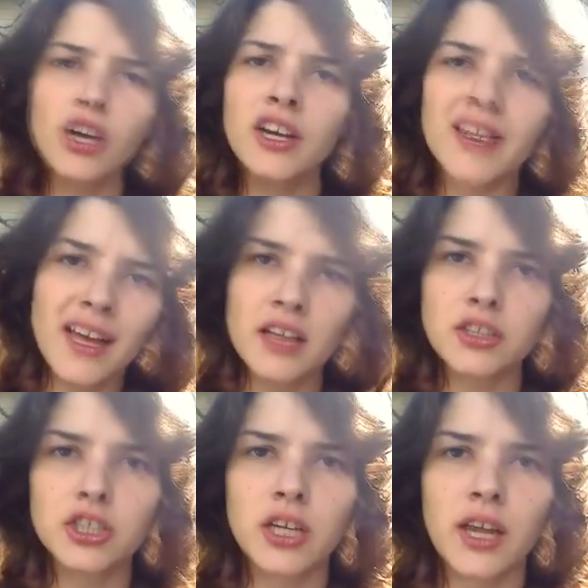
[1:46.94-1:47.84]
A good
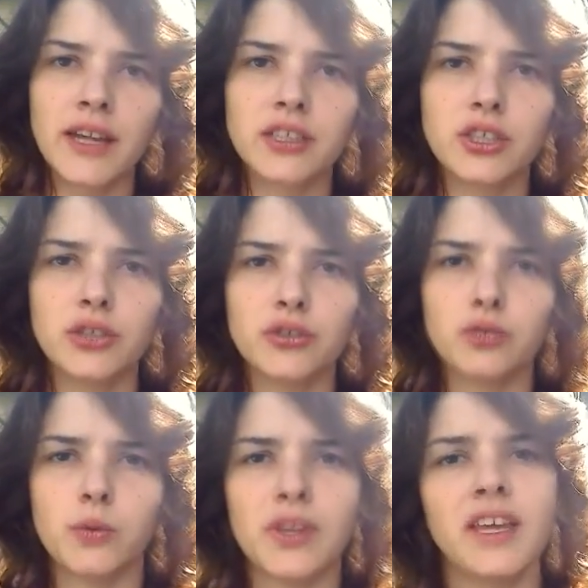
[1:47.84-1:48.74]
analogy I like to
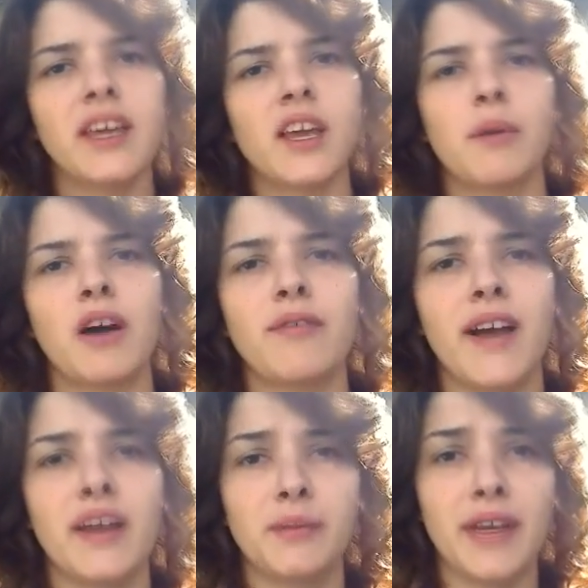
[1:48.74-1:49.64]
use when thinking
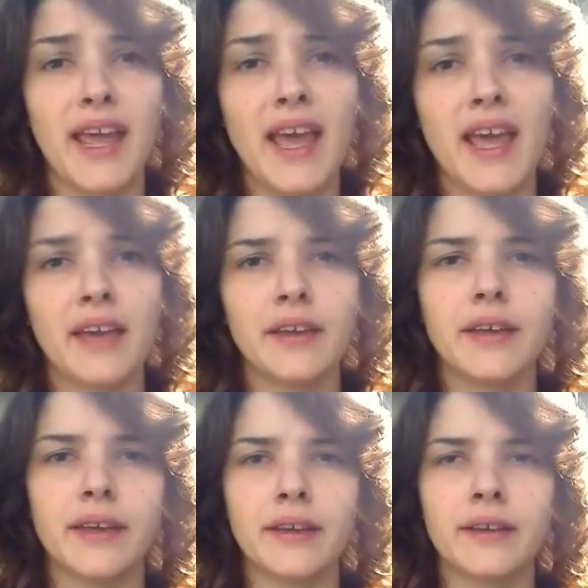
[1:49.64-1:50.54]
about vitamin
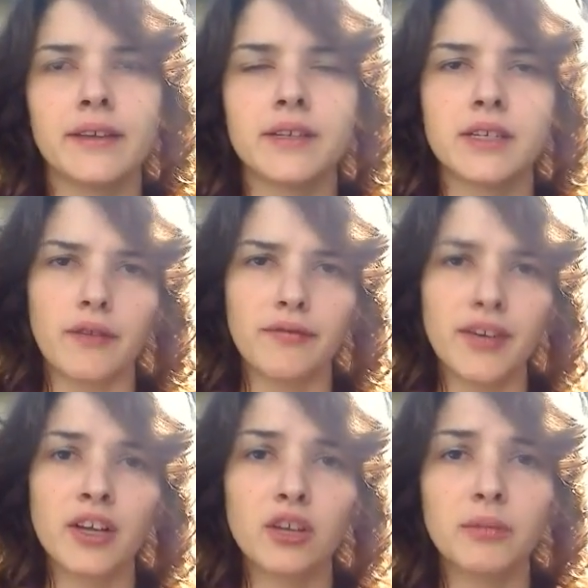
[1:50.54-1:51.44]
A is
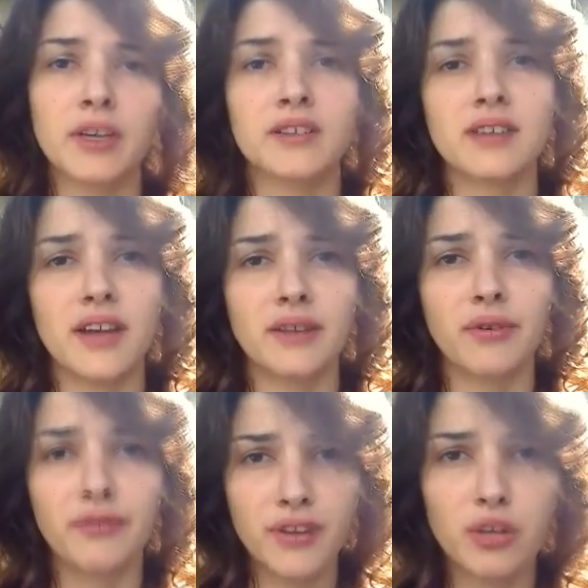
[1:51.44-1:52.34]
film
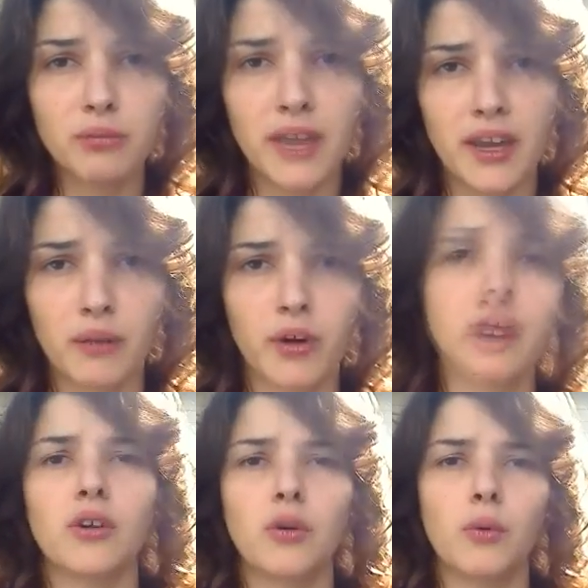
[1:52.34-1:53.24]
inside of a film
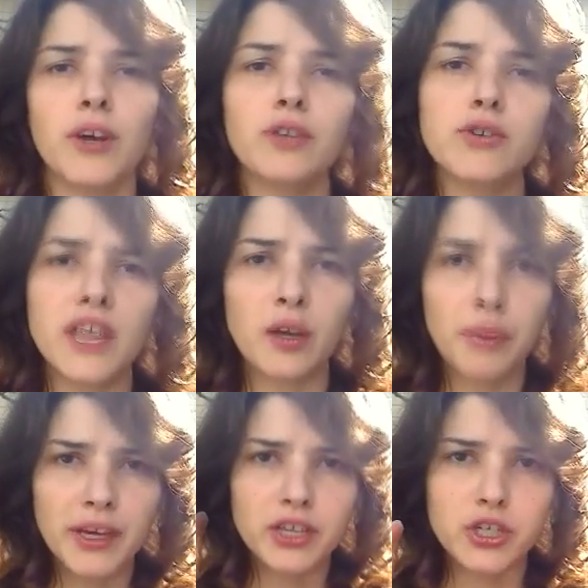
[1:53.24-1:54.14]
camera. When you
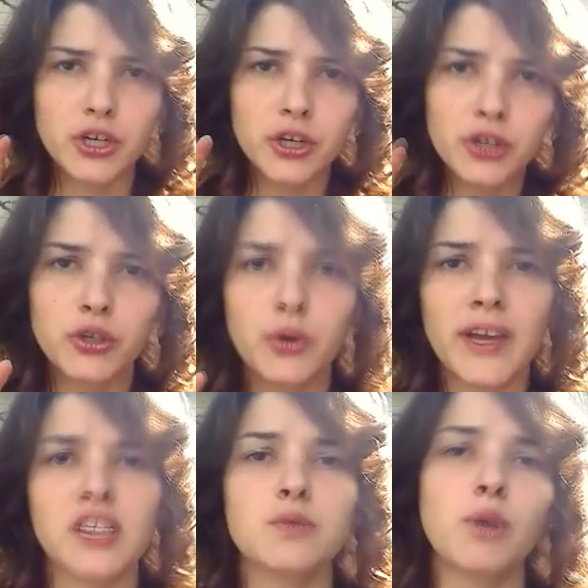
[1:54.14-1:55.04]
take a picture,
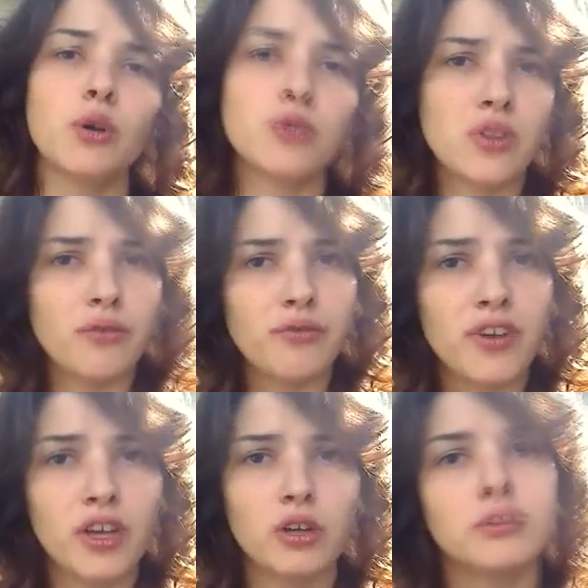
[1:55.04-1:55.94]
you expose the
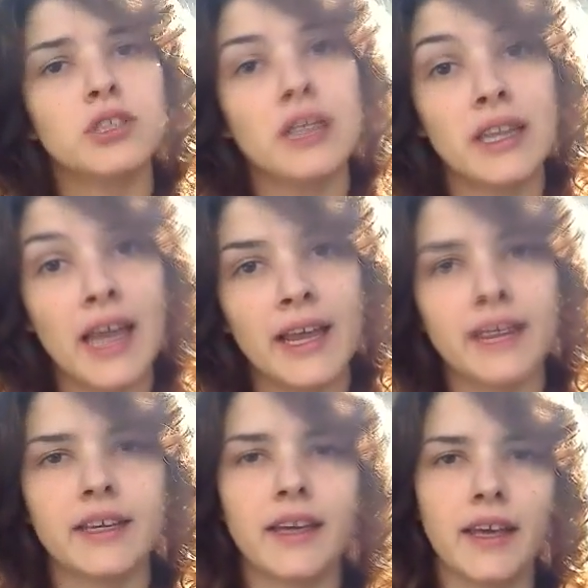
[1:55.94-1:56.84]
film to
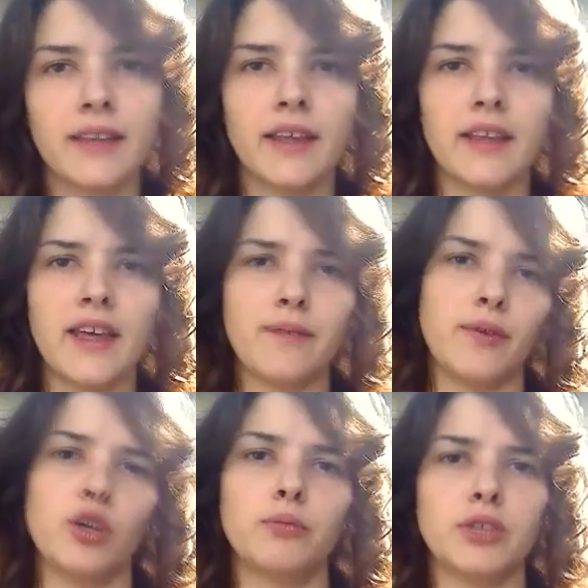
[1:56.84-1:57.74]
light, and then
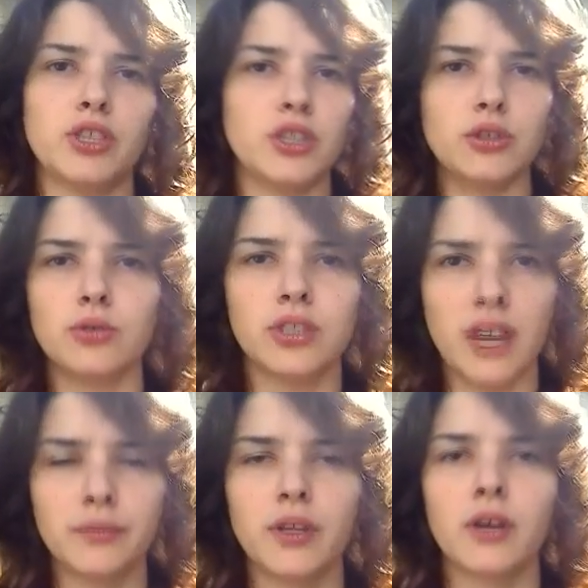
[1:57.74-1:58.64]
that film is used up.